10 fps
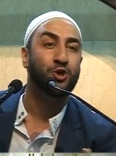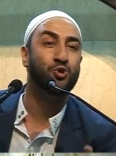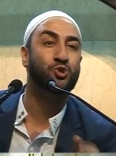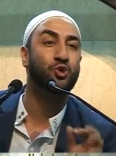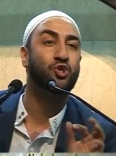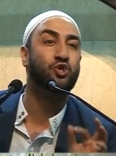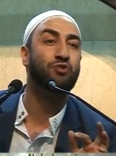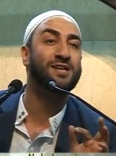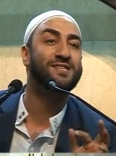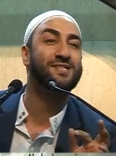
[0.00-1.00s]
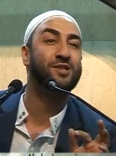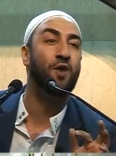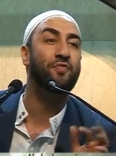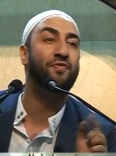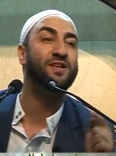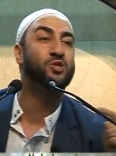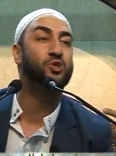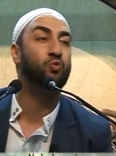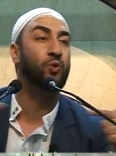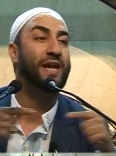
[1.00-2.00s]
used to stress on
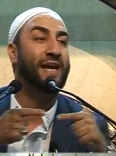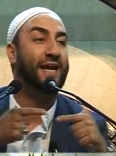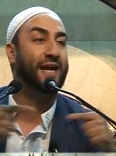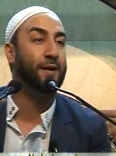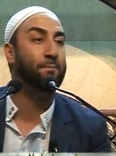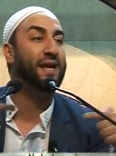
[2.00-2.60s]
this week